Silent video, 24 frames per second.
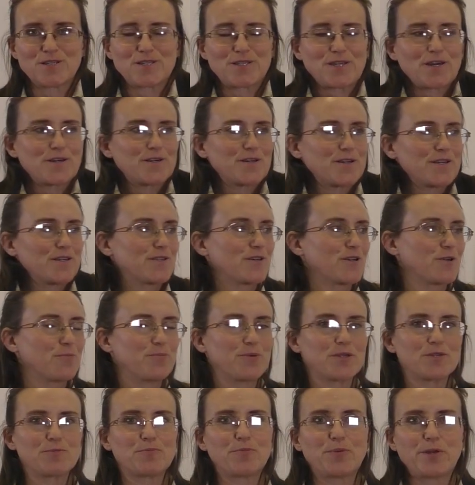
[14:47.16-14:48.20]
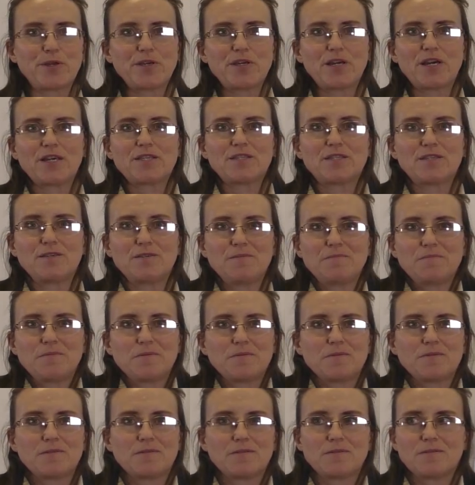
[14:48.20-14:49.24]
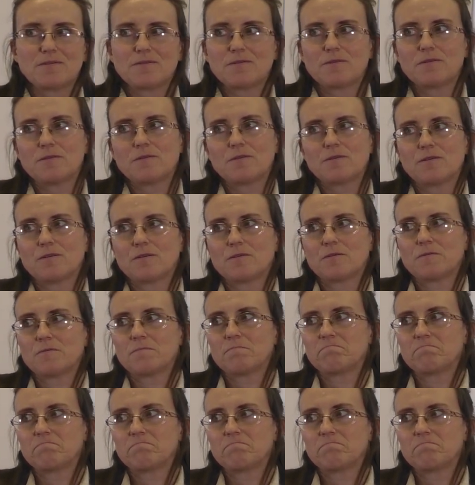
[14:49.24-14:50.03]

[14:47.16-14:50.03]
curriculum vitae, or